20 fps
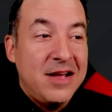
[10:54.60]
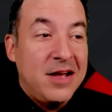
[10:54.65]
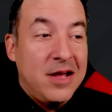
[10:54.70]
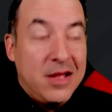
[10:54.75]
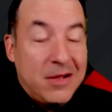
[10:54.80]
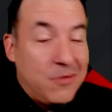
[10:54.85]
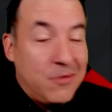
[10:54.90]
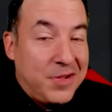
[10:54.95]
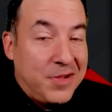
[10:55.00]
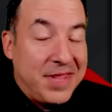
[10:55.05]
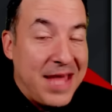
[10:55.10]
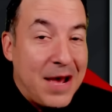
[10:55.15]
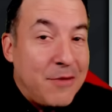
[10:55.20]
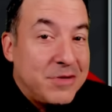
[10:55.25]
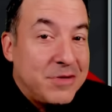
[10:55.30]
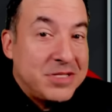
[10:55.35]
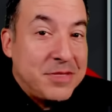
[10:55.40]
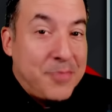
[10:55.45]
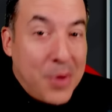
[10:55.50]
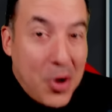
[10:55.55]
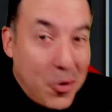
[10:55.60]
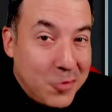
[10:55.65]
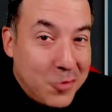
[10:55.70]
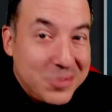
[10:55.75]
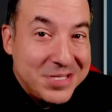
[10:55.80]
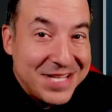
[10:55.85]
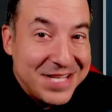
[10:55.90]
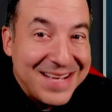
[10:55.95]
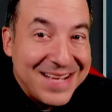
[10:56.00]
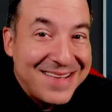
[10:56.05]
Well, that was
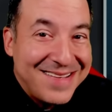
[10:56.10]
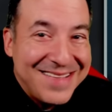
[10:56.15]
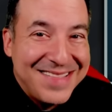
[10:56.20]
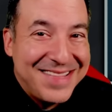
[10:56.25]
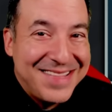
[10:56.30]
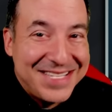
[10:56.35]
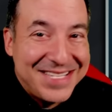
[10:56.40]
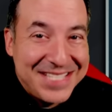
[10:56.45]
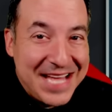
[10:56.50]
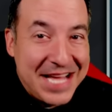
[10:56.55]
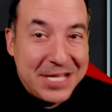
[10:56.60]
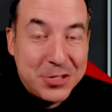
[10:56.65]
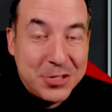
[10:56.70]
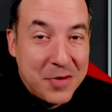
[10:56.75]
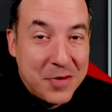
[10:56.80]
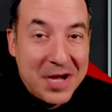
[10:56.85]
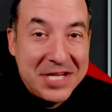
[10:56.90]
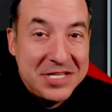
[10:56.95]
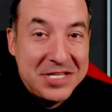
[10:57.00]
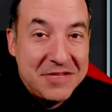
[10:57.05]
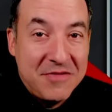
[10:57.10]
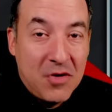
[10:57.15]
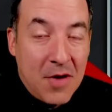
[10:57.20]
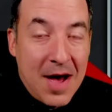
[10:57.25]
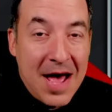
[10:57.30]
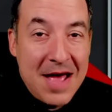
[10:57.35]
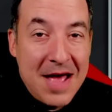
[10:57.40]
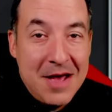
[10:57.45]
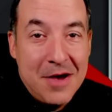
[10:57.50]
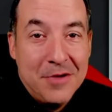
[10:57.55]
opposing the states' rights of
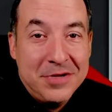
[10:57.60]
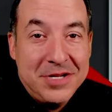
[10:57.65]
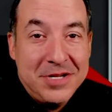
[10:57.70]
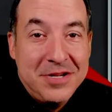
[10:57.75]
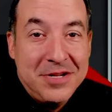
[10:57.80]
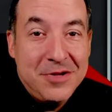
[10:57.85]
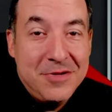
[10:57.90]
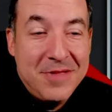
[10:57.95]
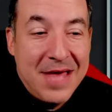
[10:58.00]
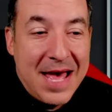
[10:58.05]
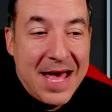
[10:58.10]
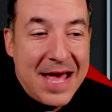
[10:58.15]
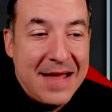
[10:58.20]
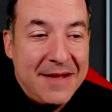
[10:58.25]
Ohio to do that.